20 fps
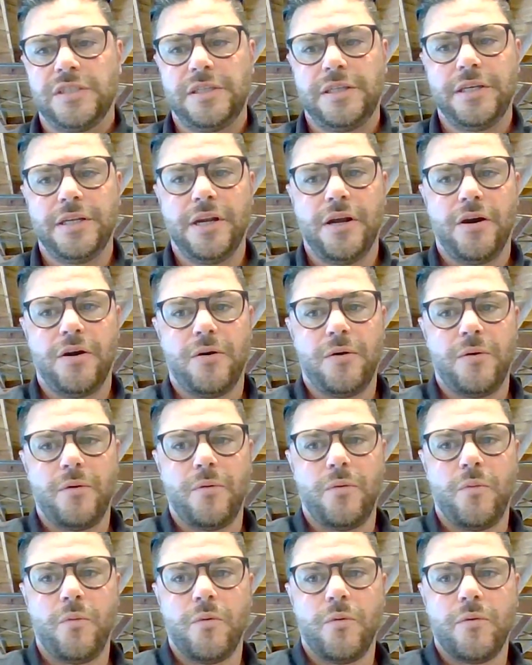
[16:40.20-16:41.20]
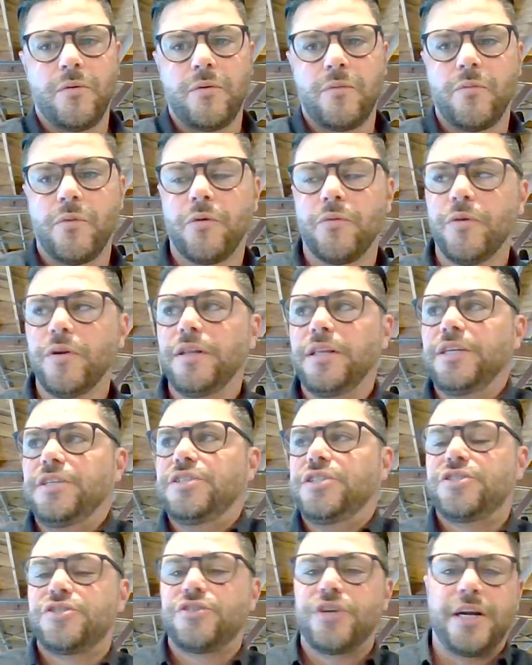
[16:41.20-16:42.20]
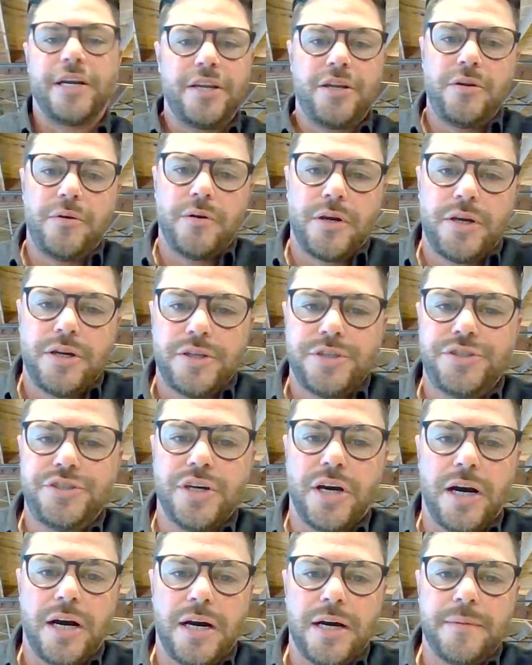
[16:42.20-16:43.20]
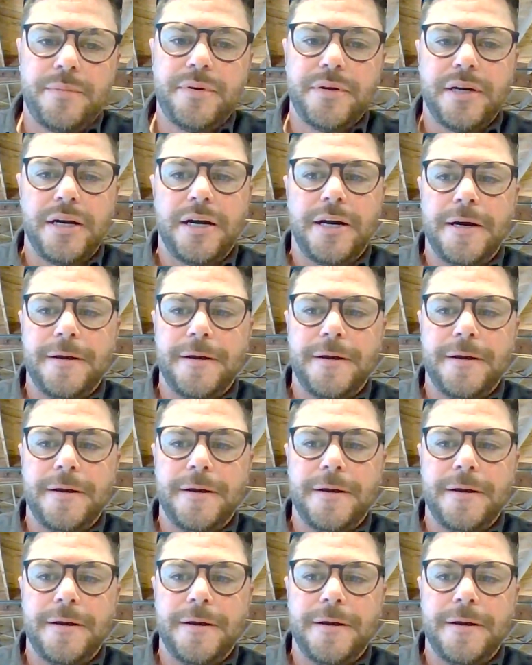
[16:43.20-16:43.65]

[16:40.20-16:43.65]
We're really just trying to do a good job.